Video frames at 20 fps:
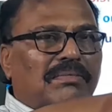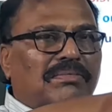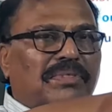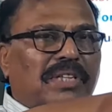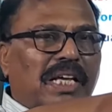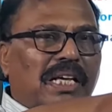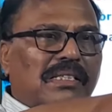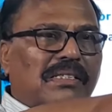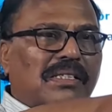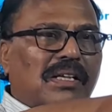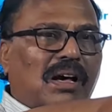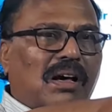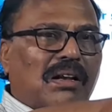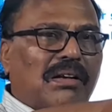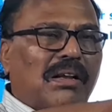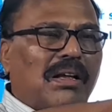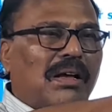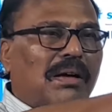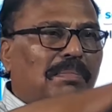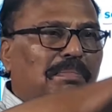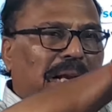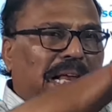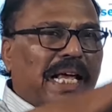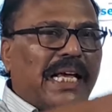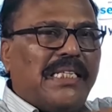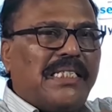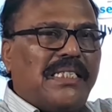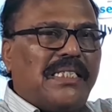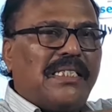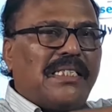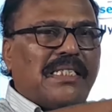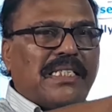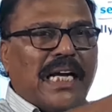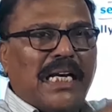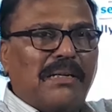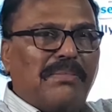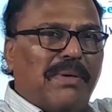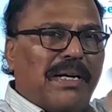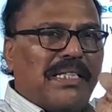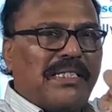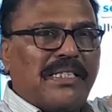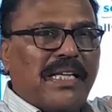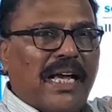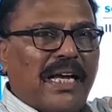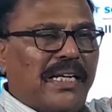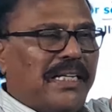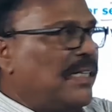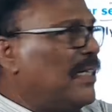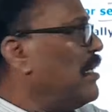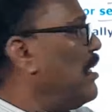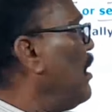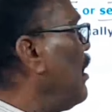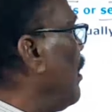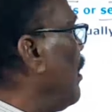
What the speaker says: things are placed side by side.